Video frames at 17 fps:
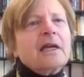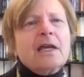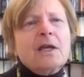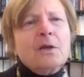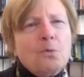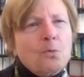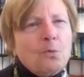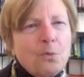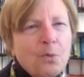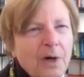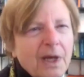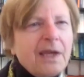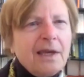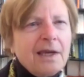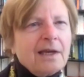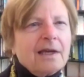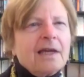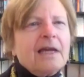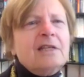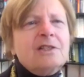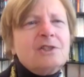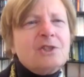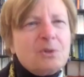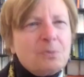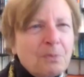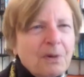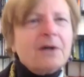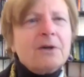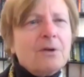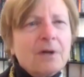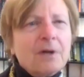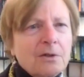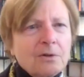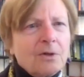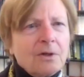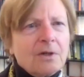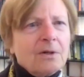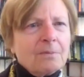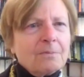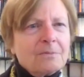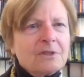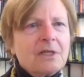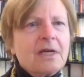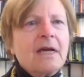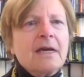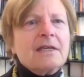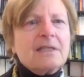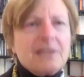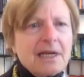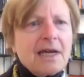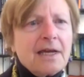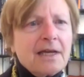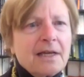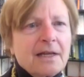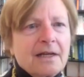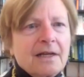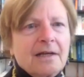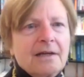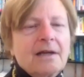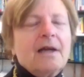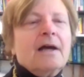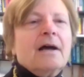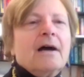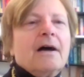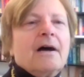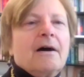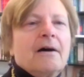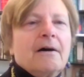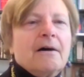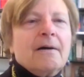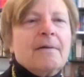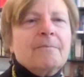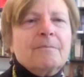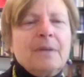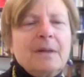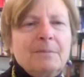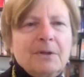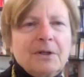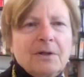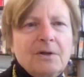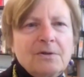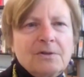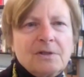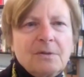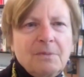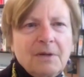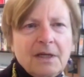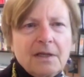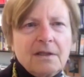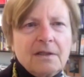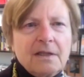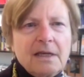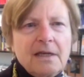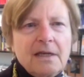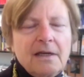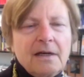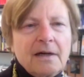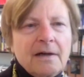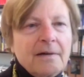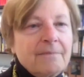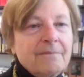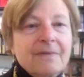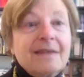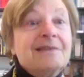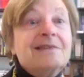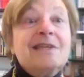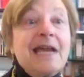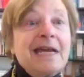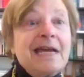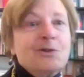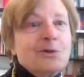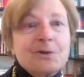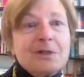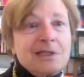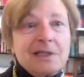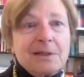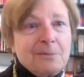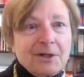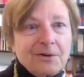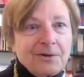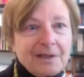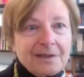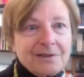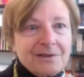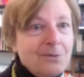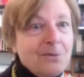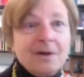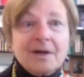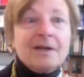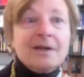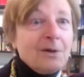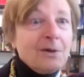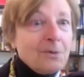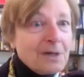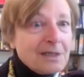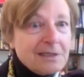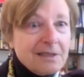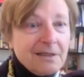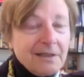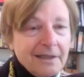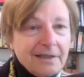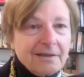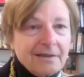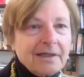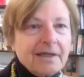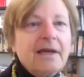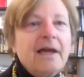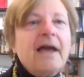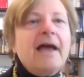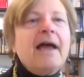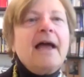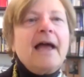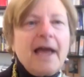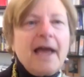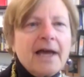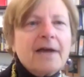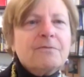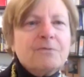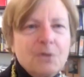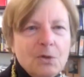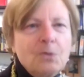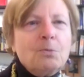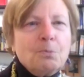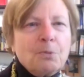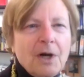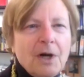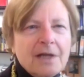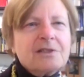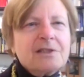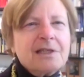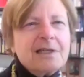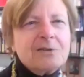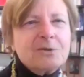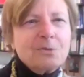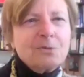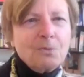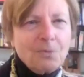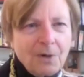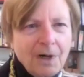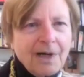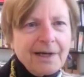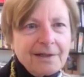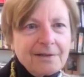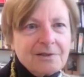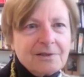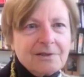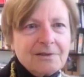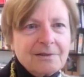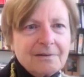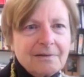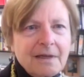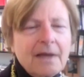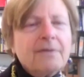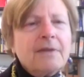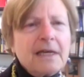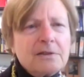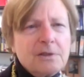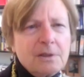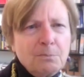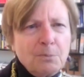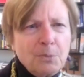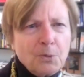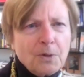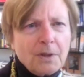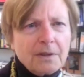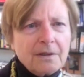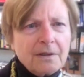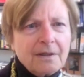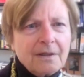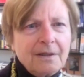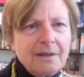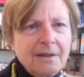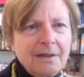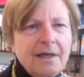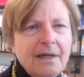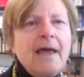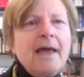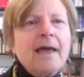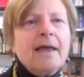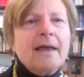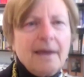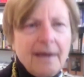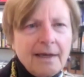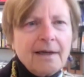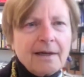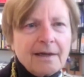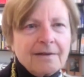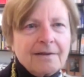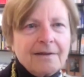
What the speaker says: in ringing, inspiring terms, said people accused of being in the dangerous immigrants who are in the US illegally have due process rights. And that's important. And